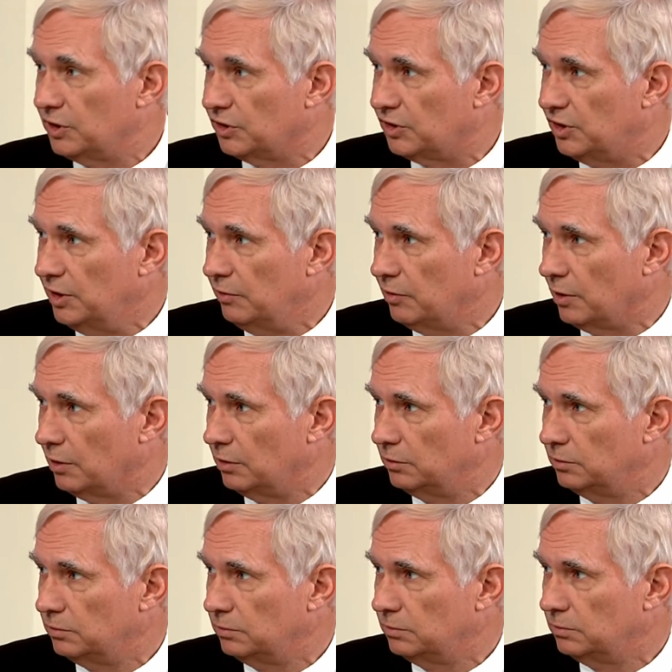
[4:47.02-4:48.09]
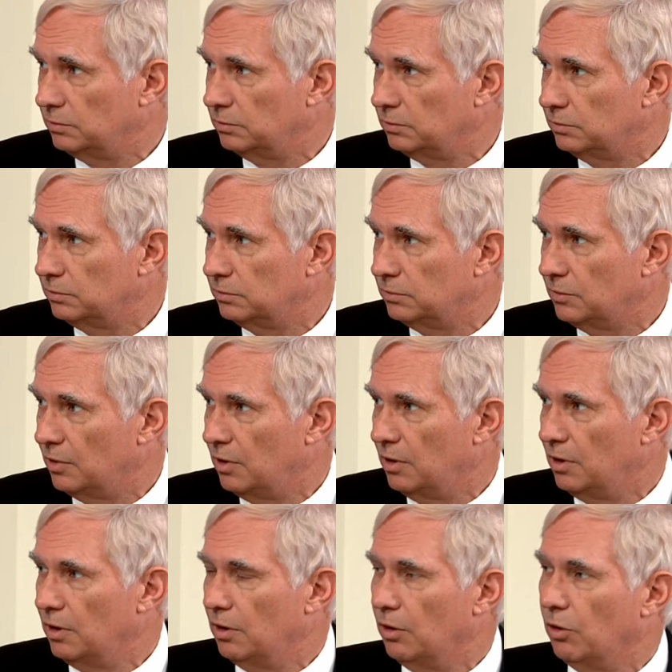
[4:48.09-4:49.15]
deceiver,
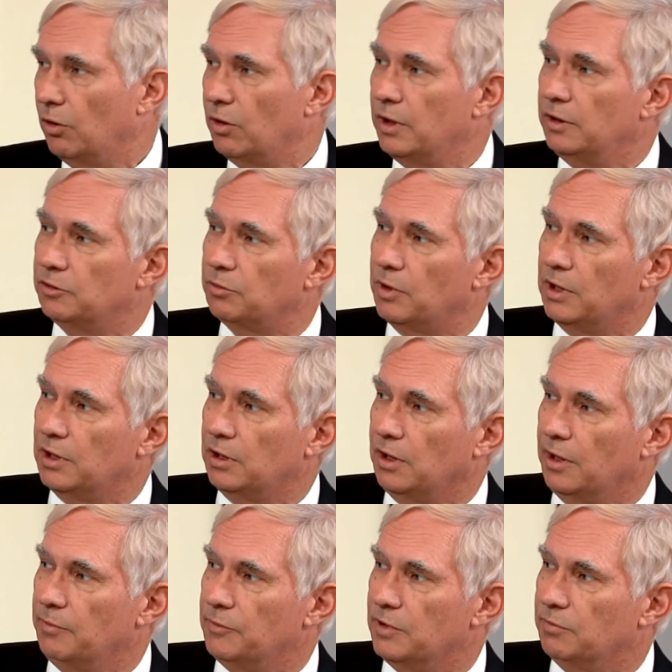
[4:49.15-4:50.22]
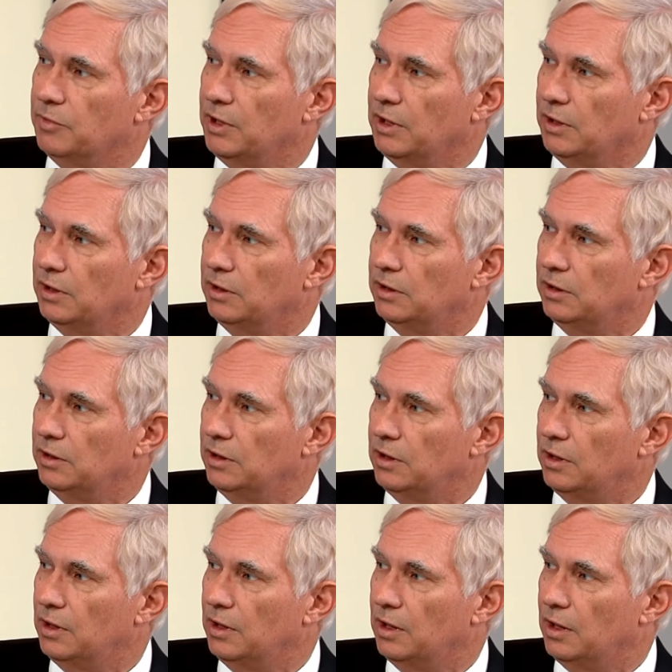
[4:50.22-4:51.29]
or he's what he claimed to be.
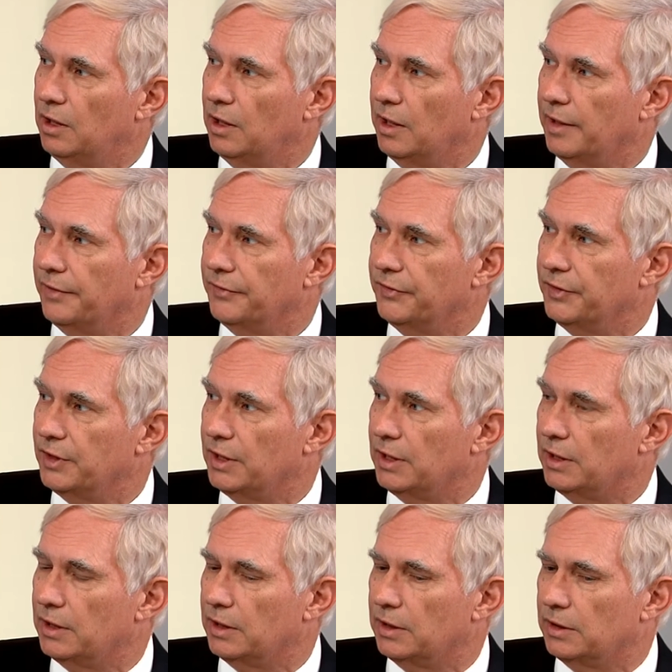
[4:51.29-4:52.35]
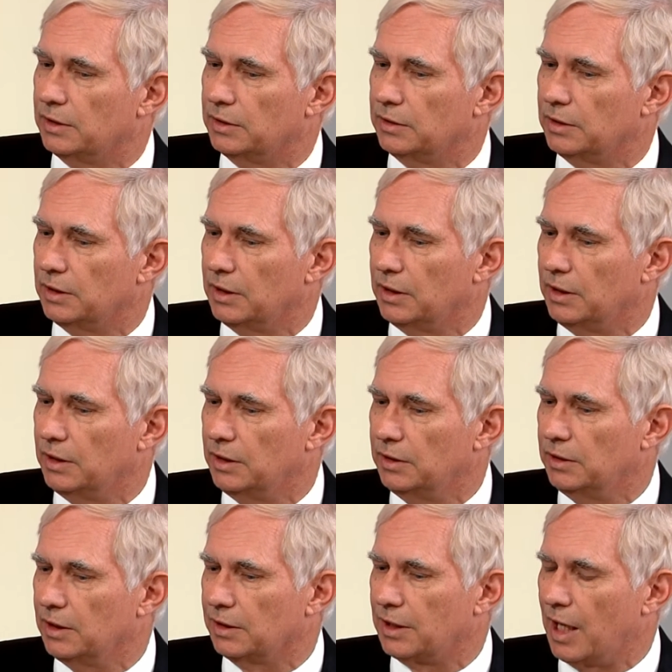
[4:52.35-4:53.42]
And
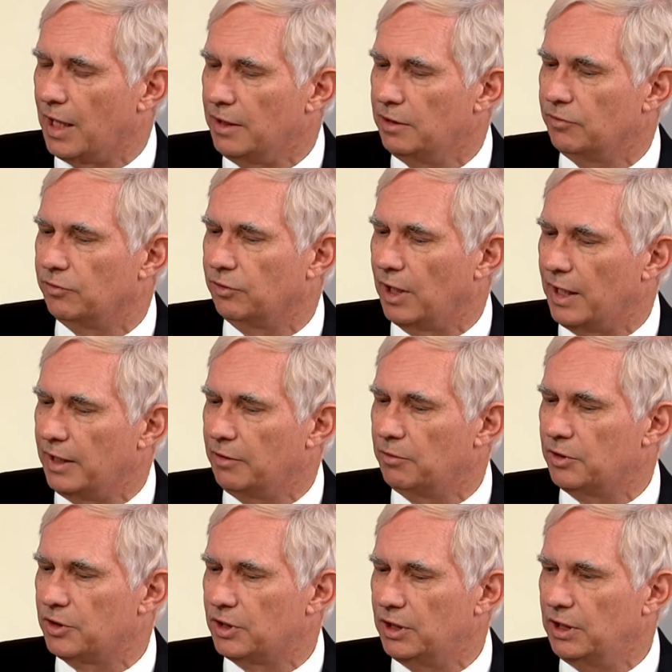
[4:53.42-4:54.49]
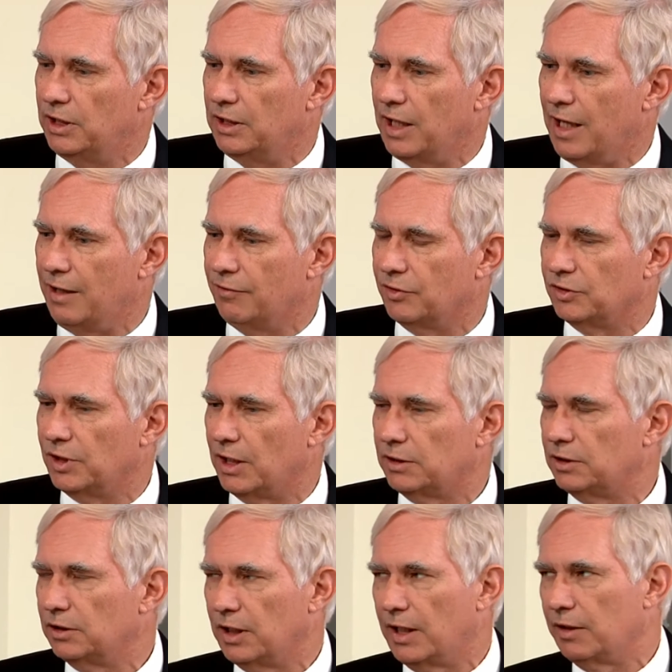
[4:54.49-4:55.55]
the kind of language that he gave is not
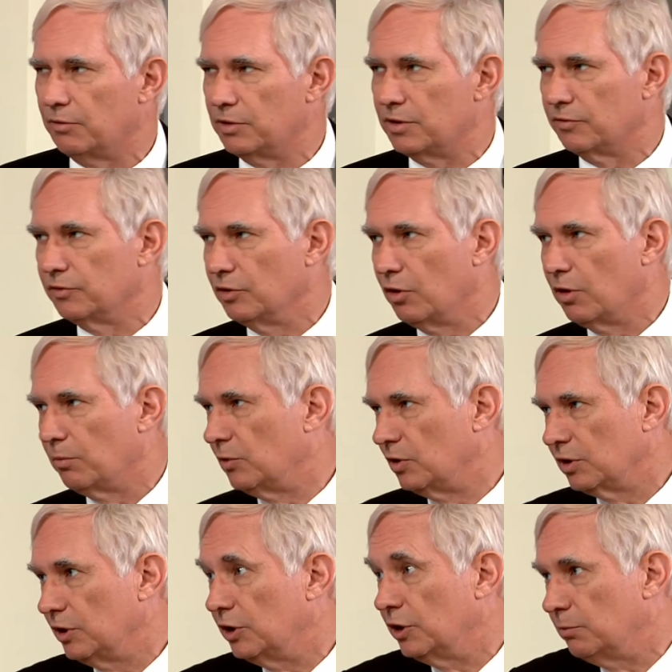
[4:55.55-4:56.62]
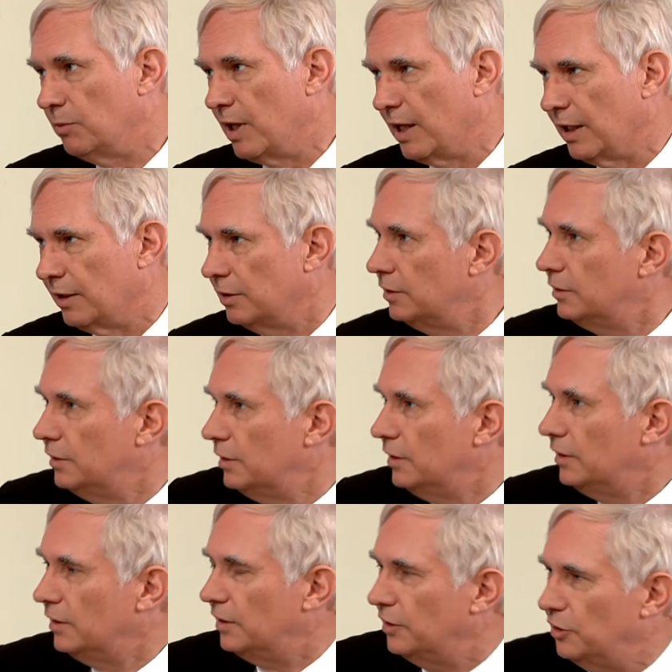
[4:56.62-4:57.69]
the language of normal good man
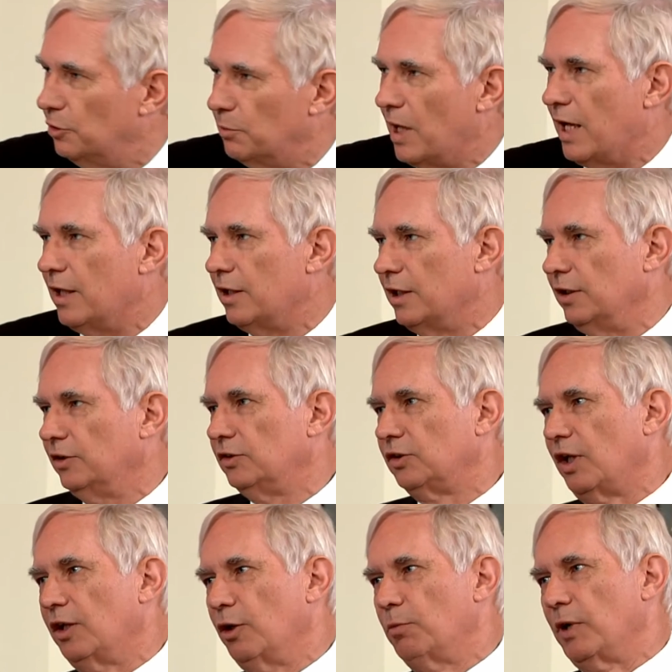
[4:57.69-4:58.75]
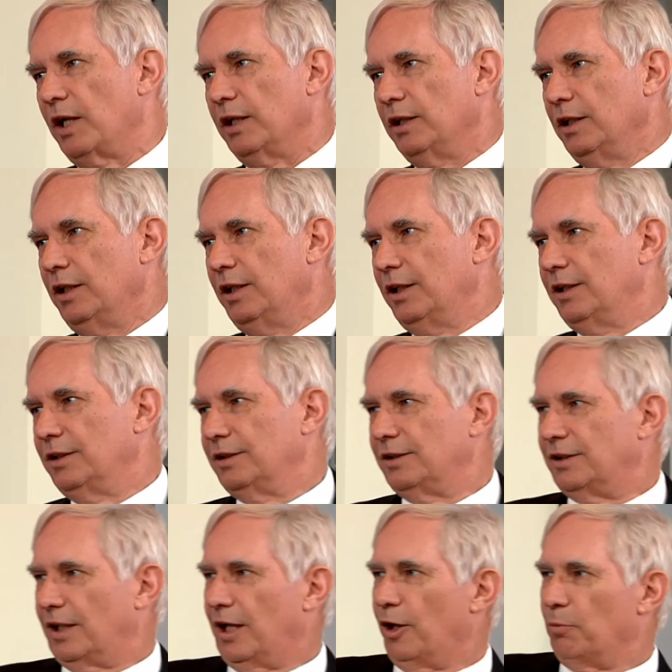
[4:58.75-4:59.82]
humanity. So I hope I
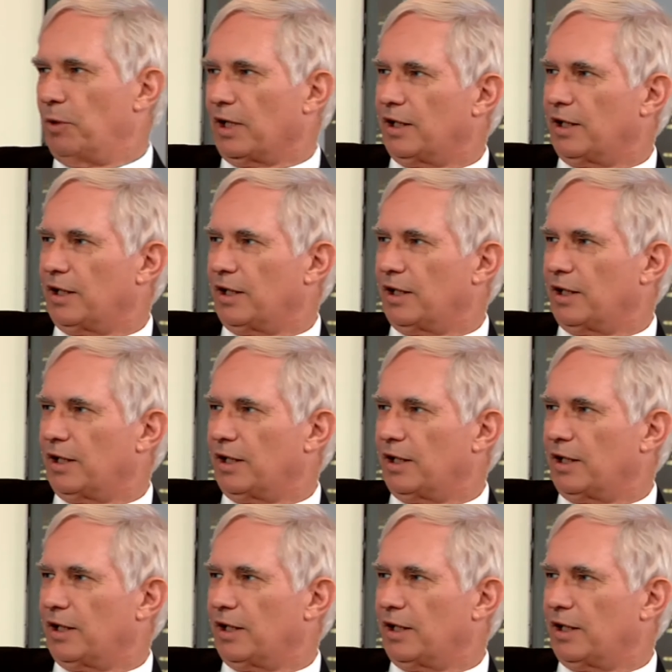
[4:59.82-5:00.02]
I hope I